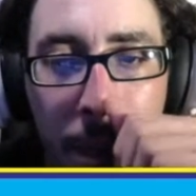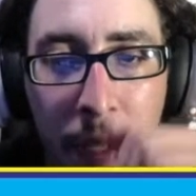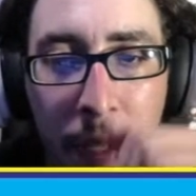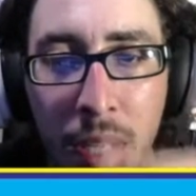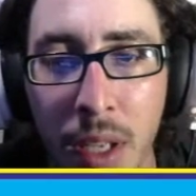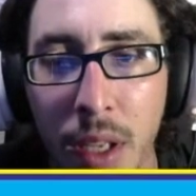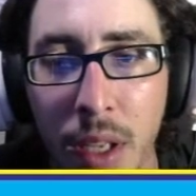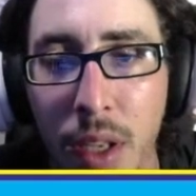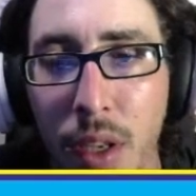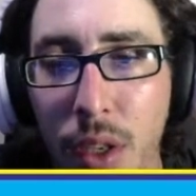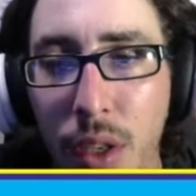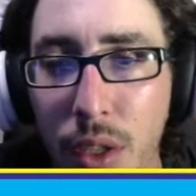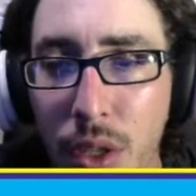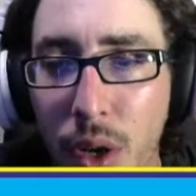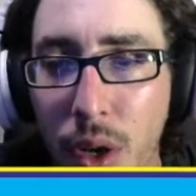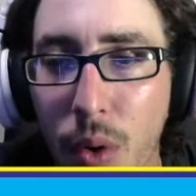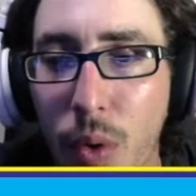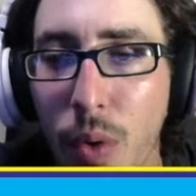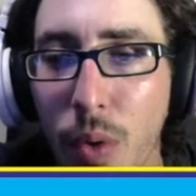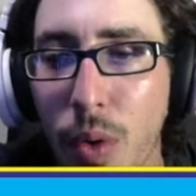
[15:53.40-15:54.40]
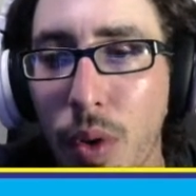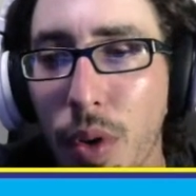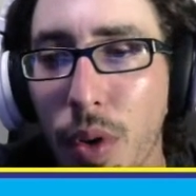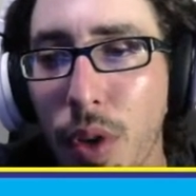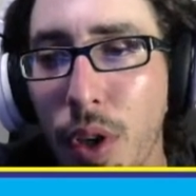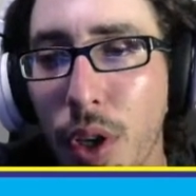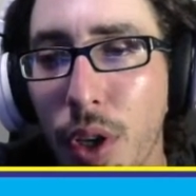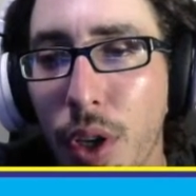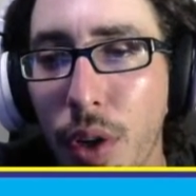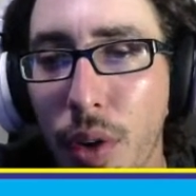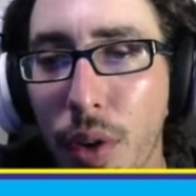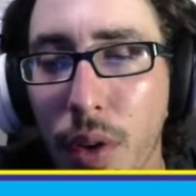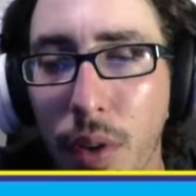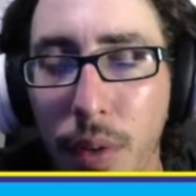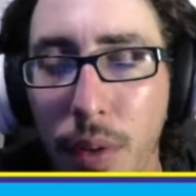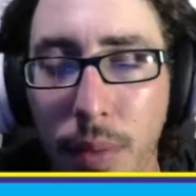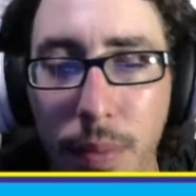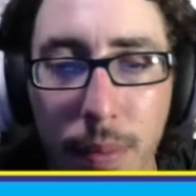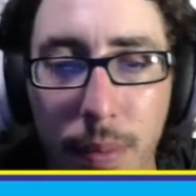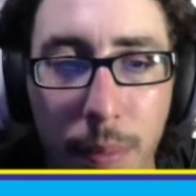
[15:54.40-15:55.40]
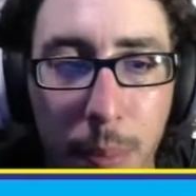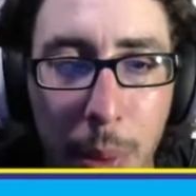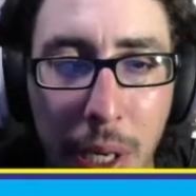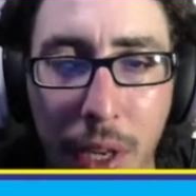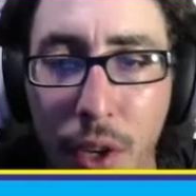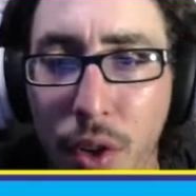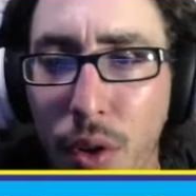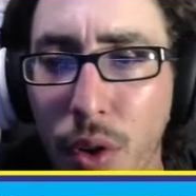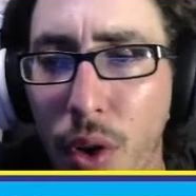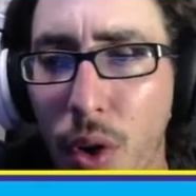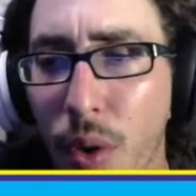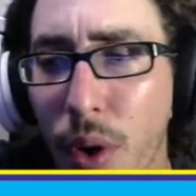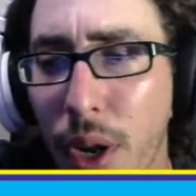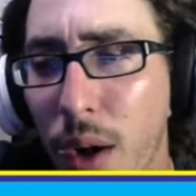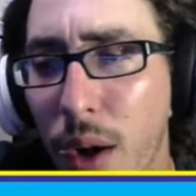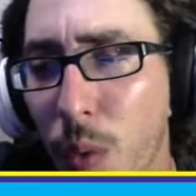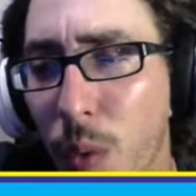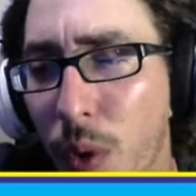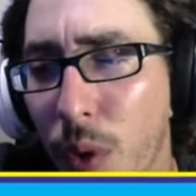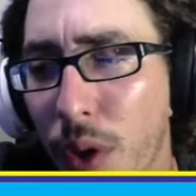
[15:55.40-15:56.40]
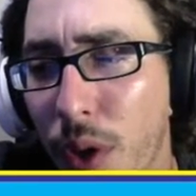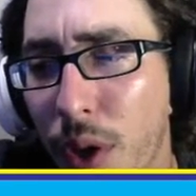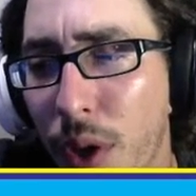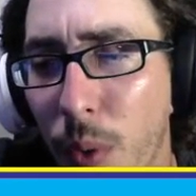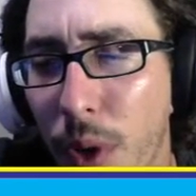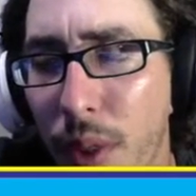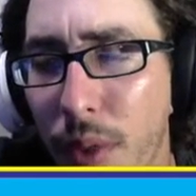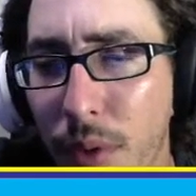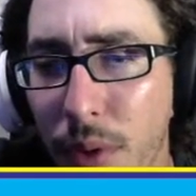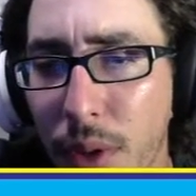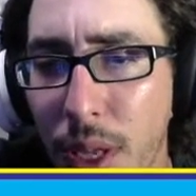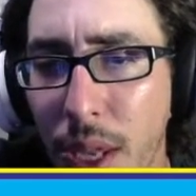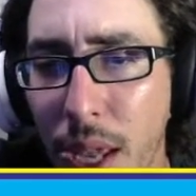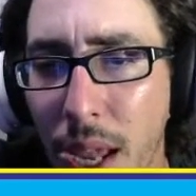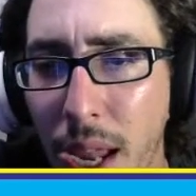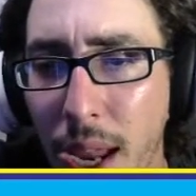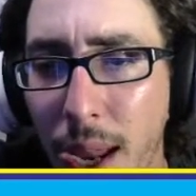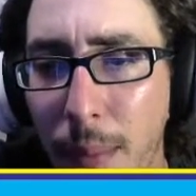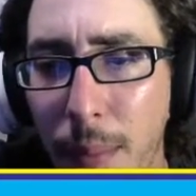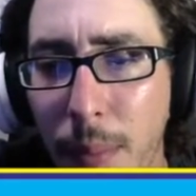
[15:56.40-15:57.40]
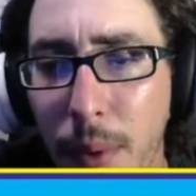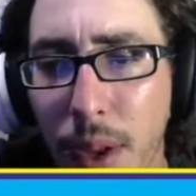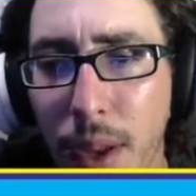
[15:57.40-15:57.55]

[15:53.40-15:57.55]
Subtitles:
So you're picking your loadout, working your way through the game.